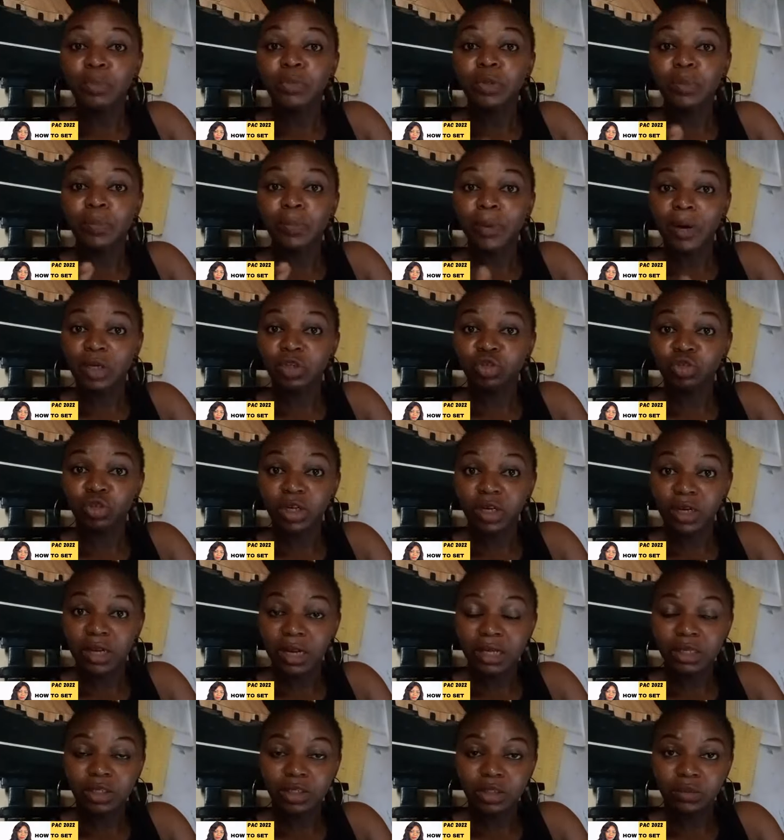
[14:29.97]
up the boundary
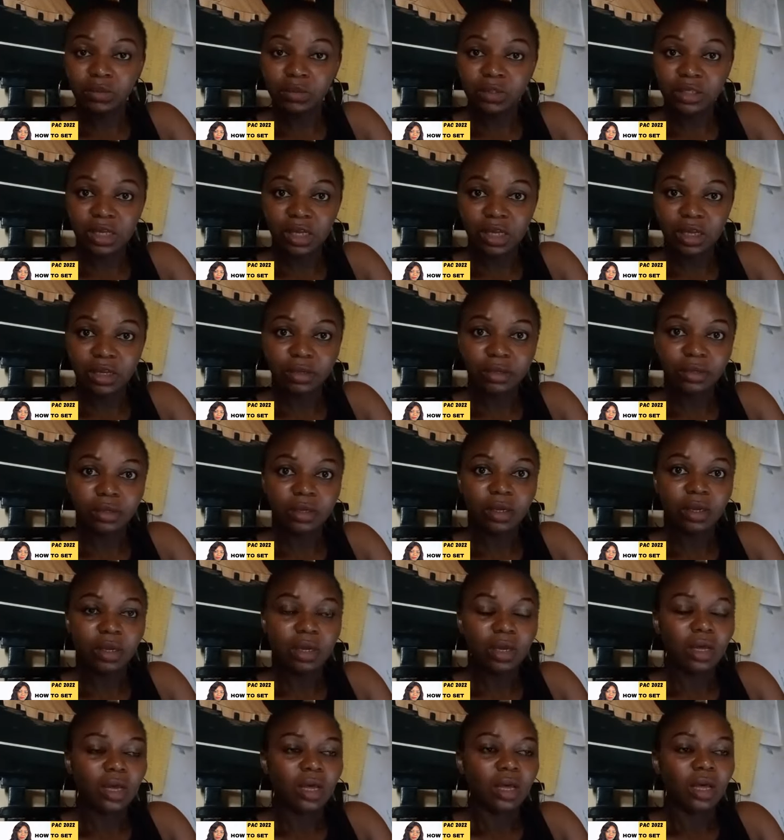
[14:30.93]
class today,
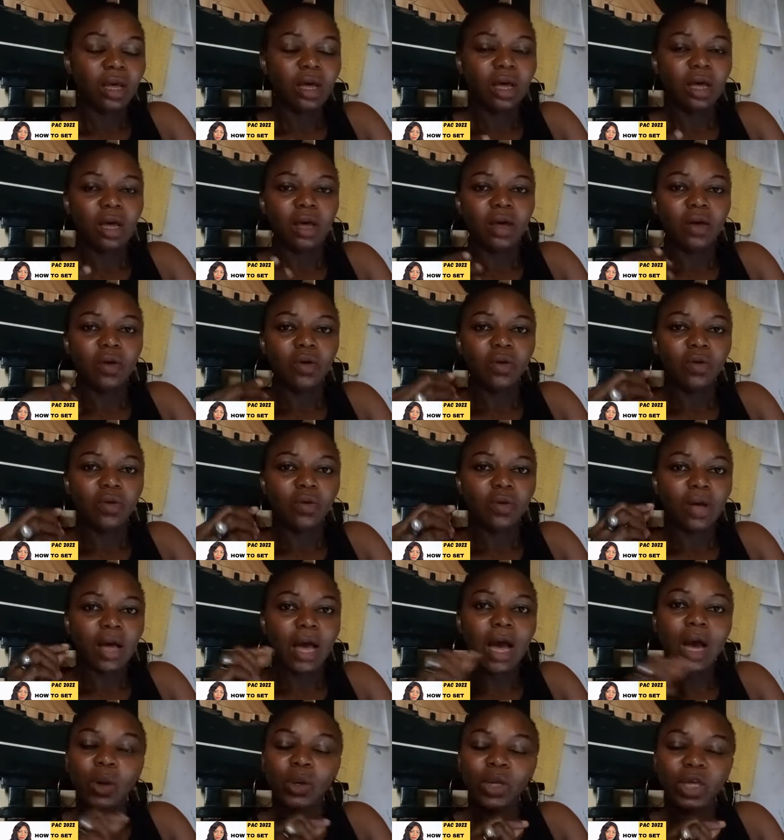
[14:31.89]

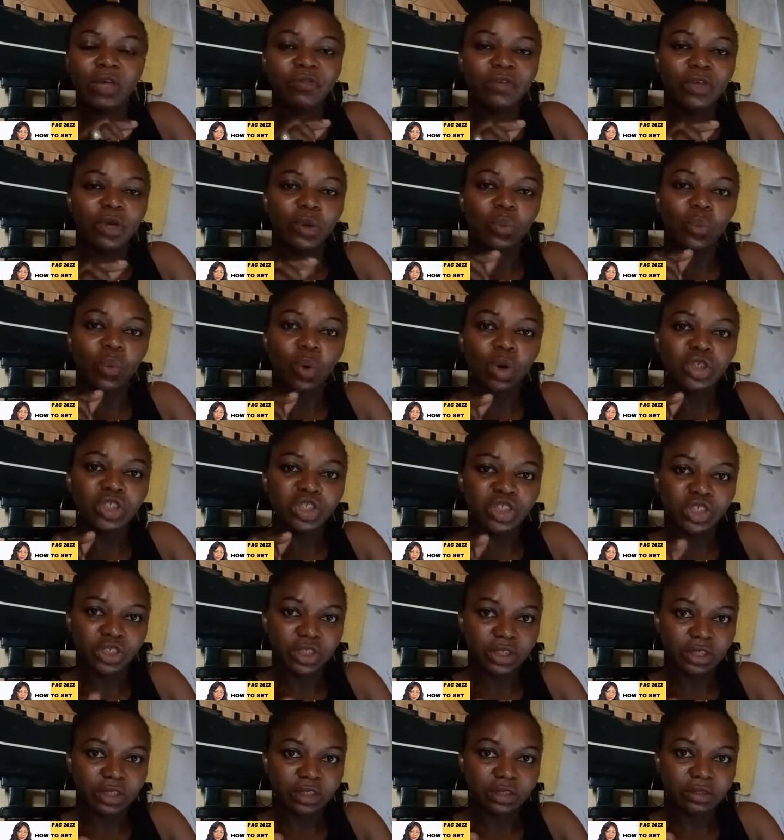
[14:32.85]
I'll give you a
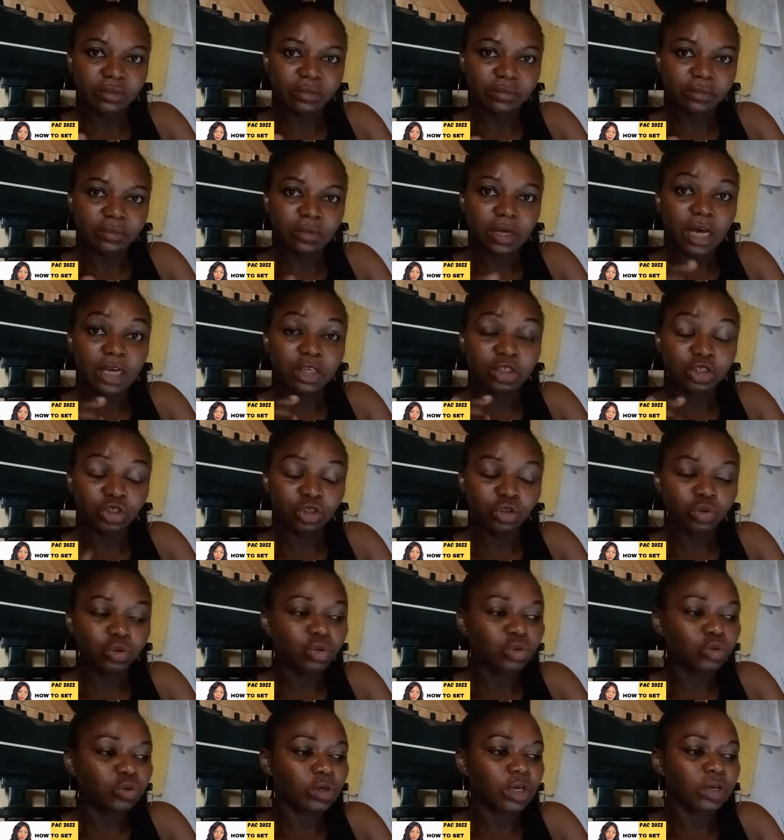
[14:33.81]
worksheet as
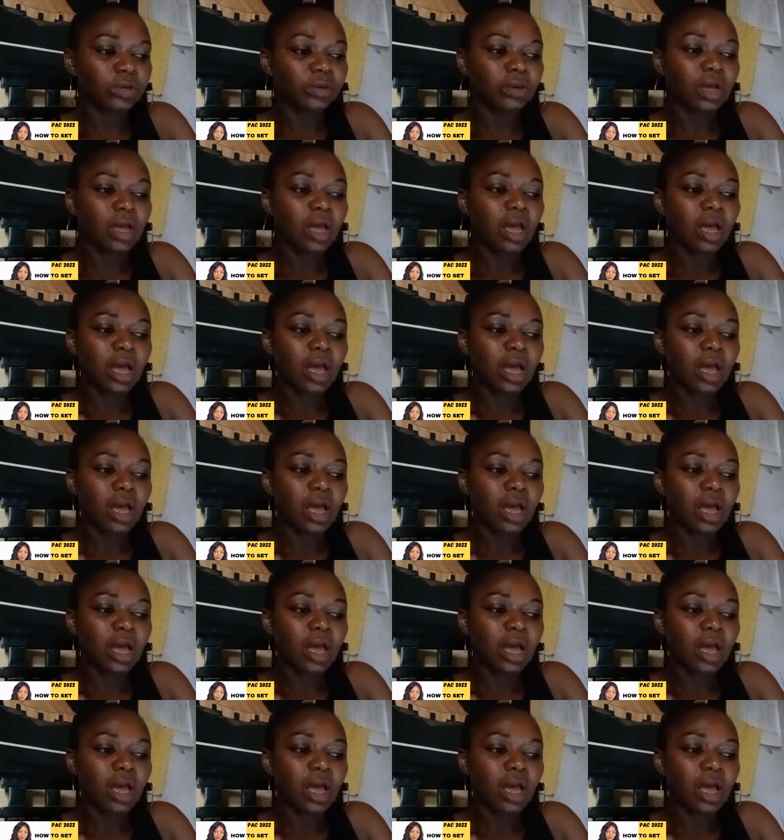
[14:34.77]
usual,